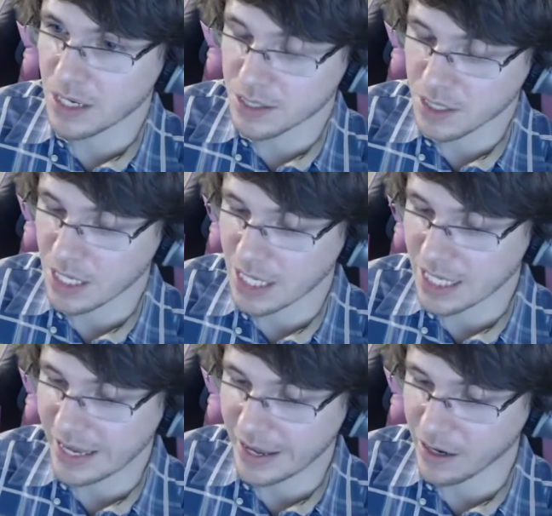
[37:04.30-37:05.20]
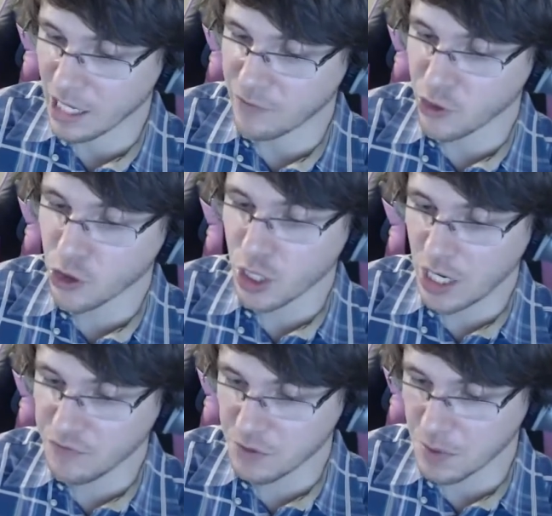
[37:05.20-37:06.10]
And again, if you're
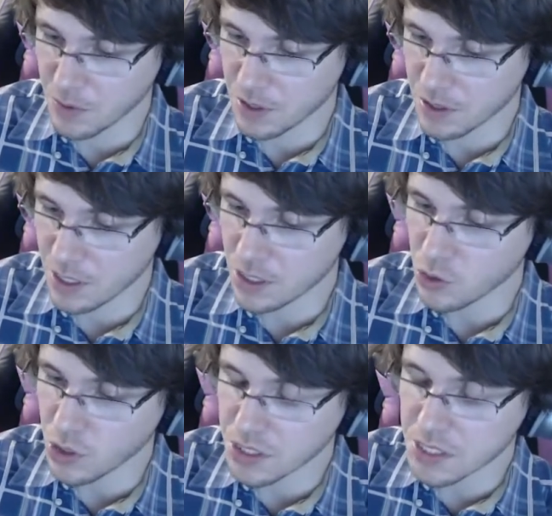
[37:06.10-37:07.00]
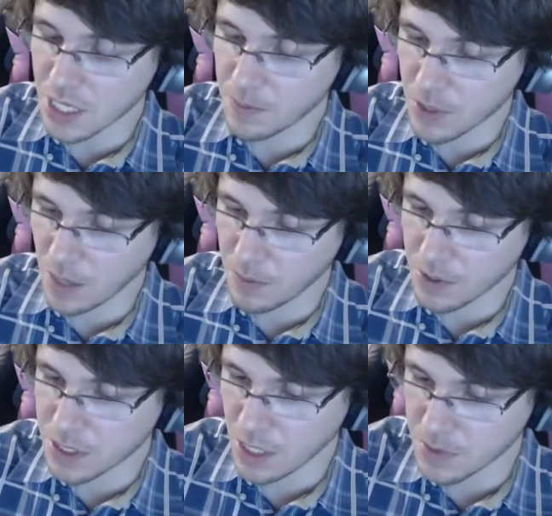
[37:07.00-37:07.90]
comfortable with it, you can skip a couple of
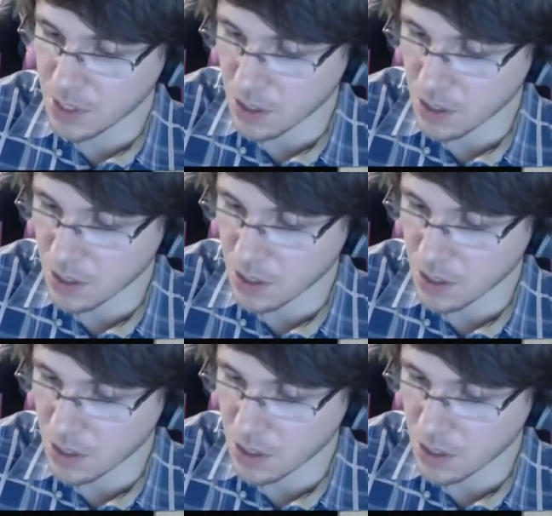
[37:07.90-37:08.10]
steps here